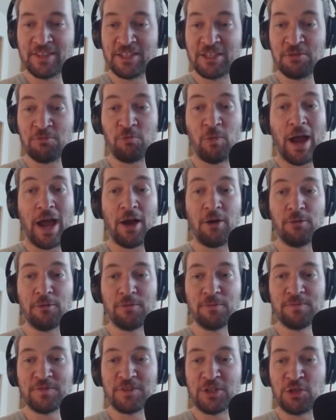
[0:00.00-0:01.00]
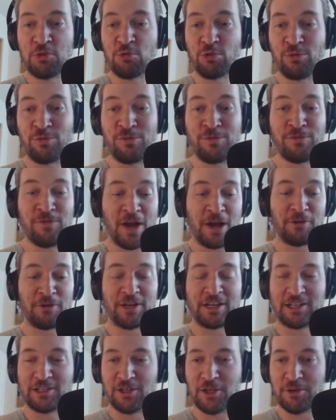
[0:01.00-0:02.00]
Wow. You were
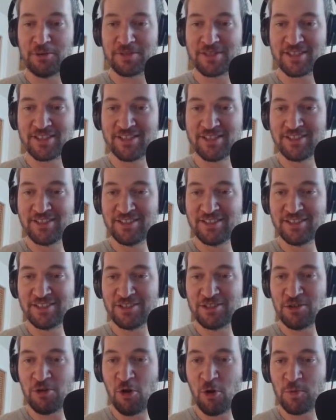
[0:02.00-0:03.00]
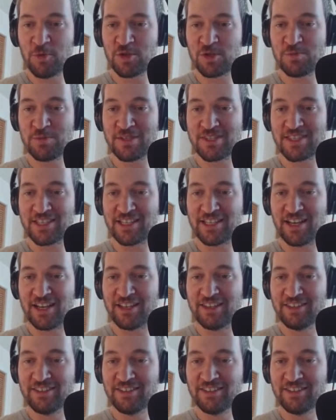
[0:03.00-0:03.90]
very close. You almost missed the cut.